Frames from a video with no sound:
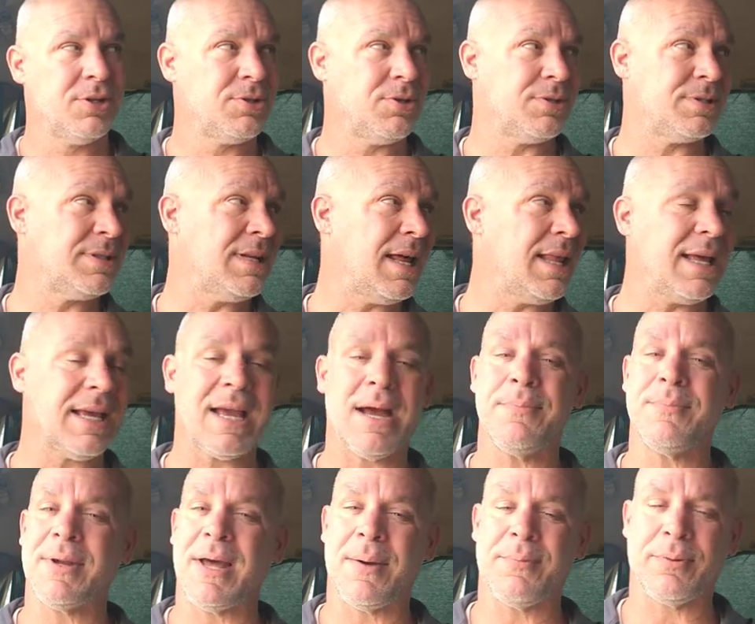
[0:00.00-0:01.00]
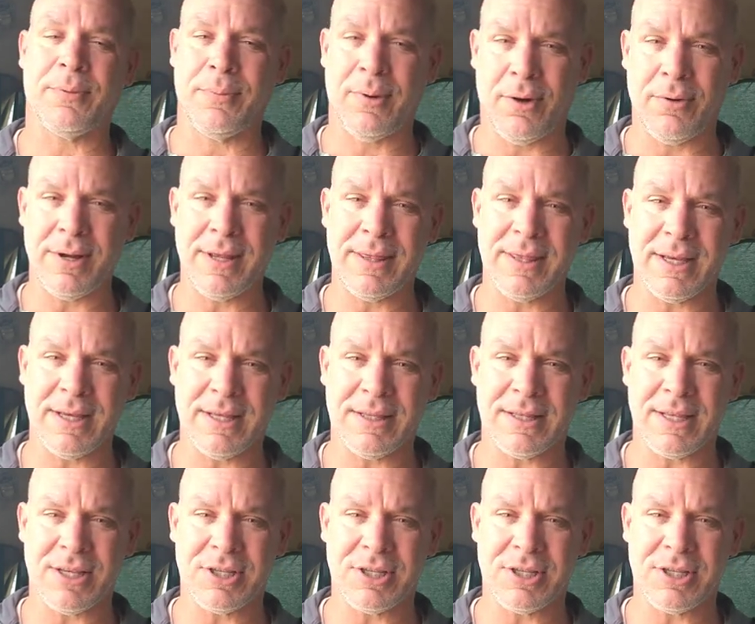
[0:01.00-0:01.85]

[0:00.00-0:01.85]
So it's not like I'm not promoting